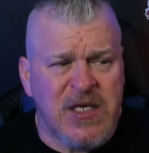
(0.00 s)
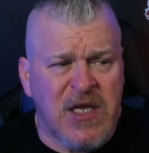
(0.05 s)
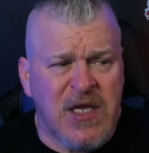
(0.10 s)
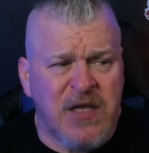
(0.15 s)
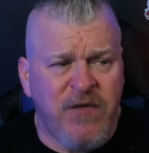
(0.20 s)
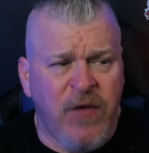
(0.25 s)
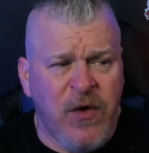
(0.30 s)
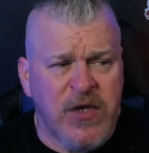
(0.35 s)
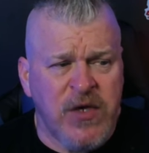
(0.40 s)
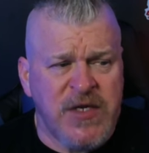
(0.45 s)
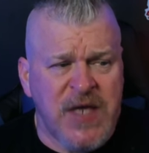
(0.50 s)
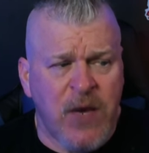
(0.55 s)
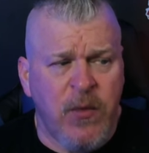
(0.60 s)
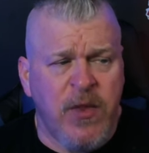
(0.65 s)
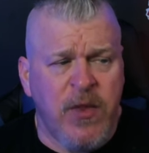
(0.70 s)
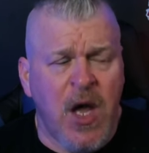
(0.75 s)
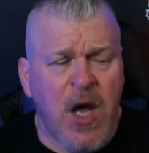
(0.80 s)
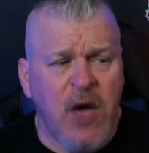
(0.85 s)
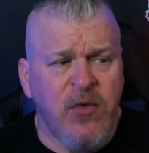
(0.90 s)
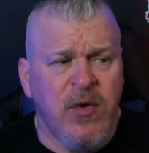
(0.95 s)
It's fair to say with
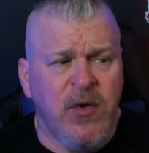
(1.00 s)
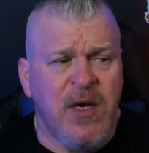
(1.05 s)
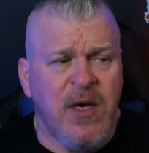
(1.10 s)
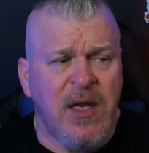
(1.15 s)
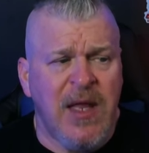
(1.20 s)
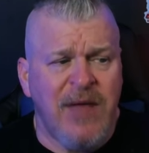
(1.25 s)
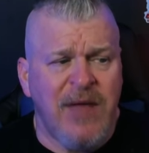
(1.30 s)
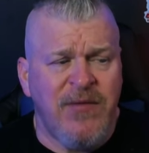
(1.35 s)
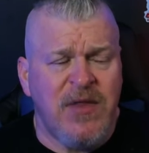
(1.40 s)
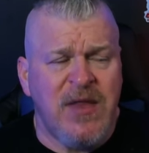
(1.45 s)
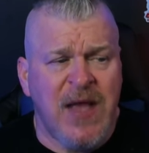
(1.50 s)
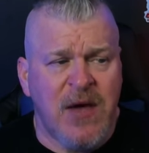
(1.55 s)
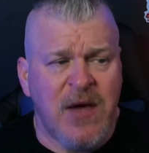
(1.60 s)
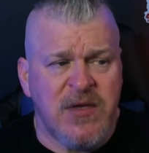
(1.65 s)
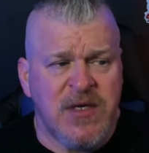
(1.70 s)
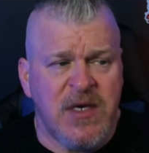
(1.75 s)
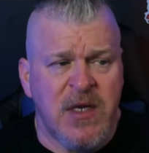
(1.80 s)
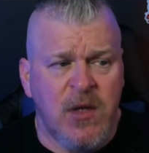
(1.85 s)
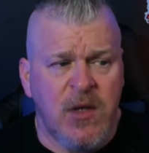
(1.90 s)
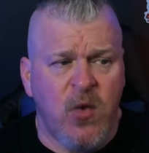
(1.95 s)

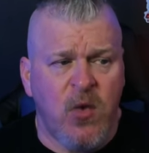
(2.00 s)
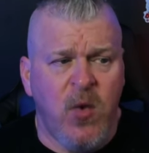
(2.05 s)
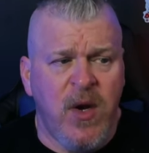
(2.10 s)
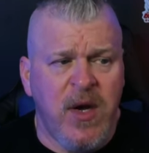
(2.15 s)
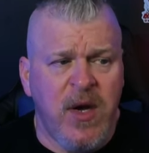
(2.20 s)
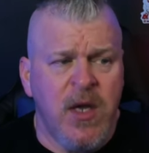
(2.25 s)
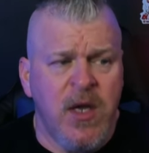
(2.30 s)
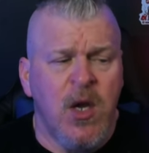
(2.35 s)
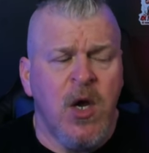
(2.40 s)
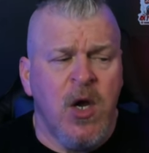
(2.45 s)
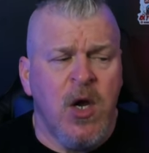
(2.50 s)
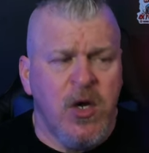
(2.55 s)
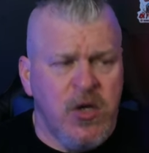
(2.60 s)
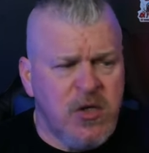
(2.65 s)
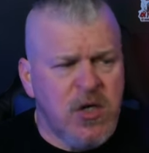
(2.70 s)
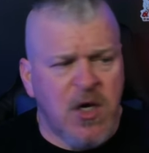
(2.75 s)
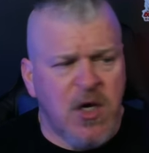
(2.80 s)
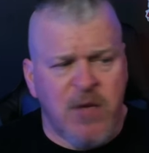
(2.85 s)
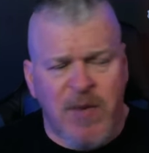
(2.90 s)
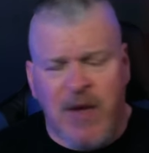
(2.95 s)
111,000 in liquidity, you're
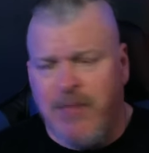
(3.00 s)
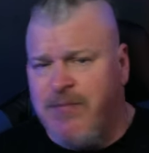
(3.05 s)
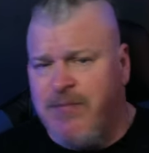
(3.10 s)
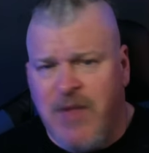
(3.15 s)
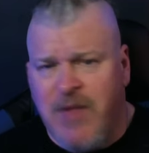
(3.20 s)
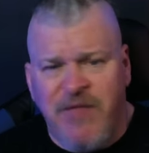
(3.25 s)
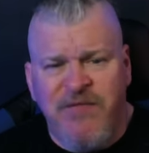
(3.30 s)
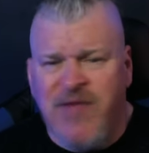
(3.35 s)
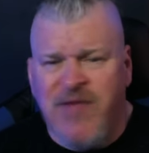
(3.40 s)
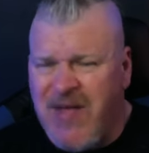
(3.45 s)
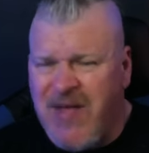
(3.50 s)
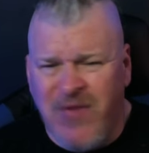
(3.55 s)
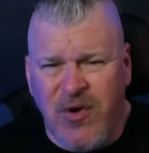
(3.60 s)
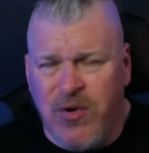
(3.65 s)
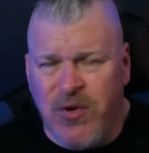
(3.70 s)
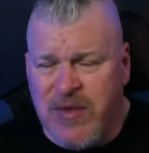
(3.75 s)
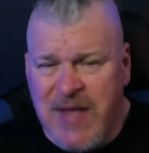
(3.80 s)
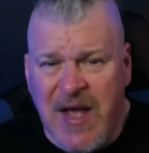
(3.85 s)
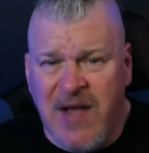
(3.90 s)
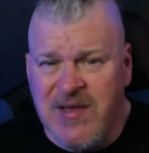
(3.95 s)
talking about
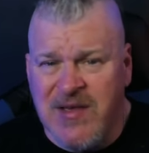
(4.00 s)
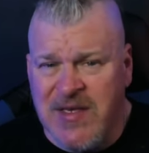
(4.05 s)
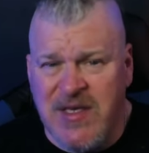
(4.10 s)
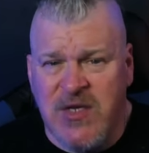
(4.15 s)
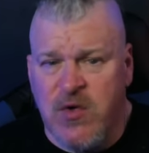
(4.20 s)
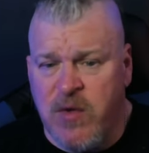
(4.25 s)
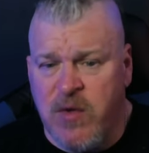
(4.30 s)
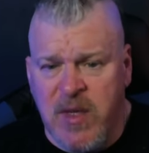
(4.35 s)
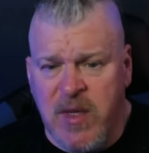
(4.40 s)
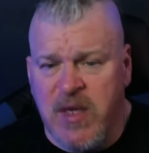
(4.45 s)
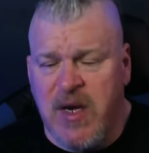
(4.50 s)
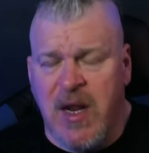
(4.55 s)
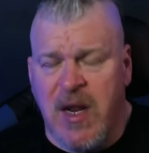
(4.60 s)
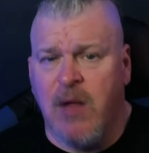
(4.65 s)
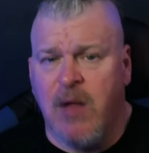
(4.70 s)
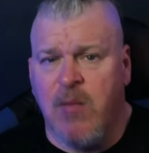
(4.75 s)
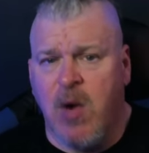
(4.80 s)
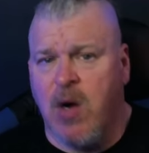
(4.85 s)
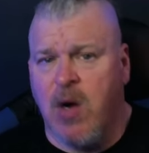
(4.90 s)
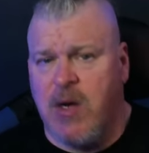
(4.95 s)
500,000 to a million
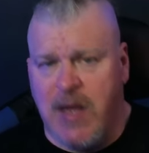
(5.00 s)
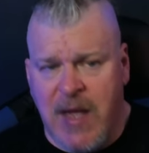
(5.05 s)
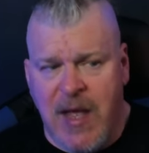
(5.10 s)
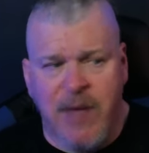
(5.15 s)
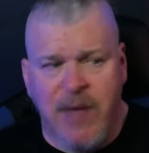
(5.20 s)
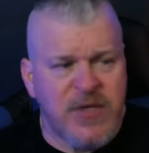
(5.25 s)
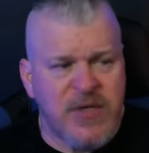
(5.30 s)
dollar market cap.